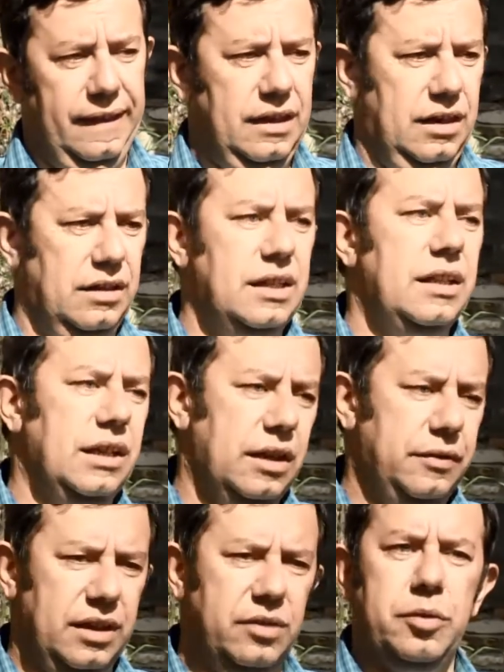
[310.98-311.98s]
And then they
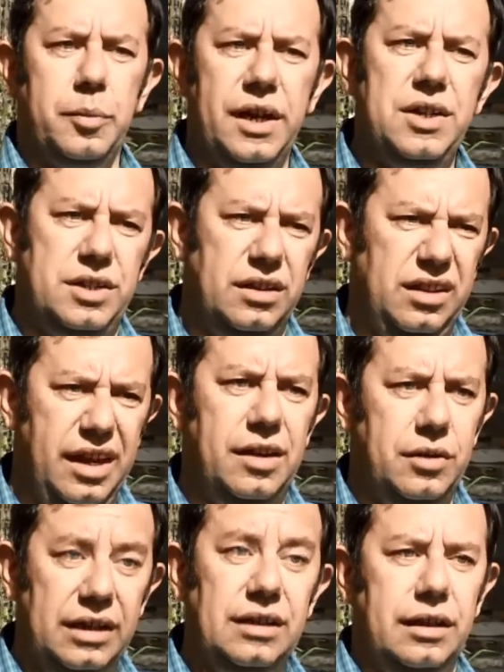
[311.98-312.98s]
give you the information
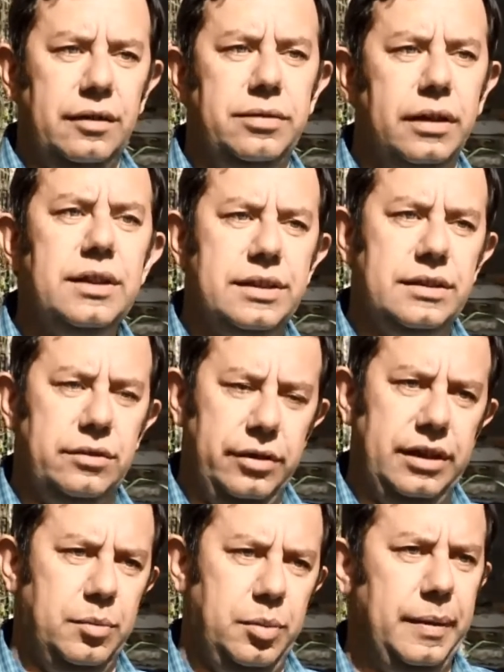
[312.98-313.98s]
then in leaflets to
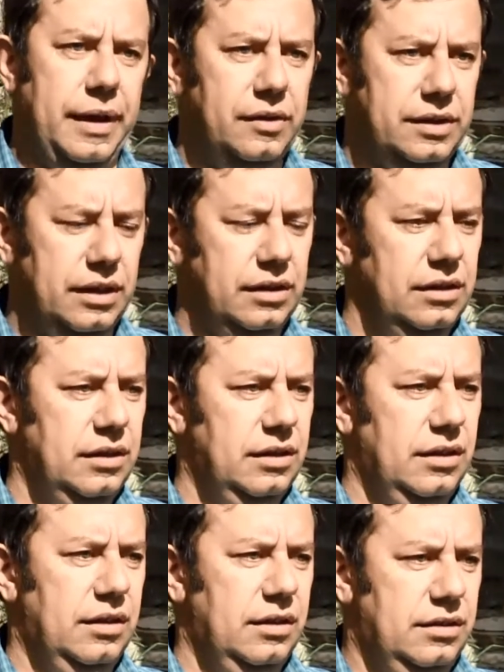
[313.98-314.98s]
read up about it
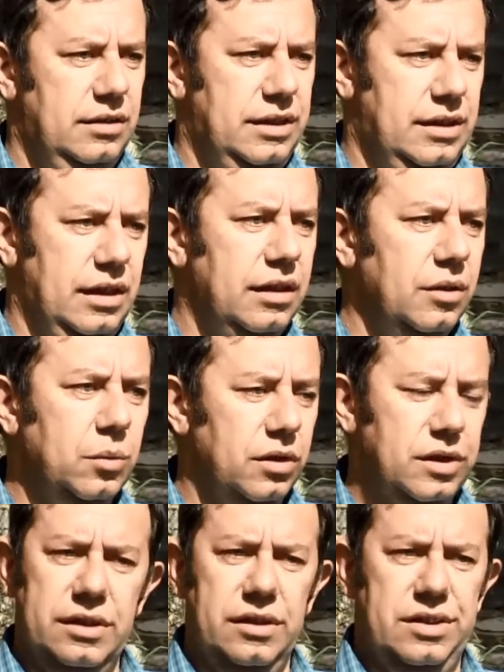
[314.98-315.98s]
to see
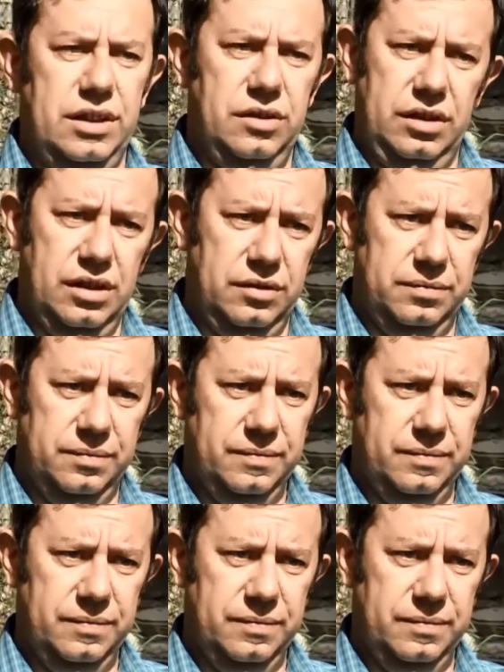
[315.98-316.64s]
what's going to suit you.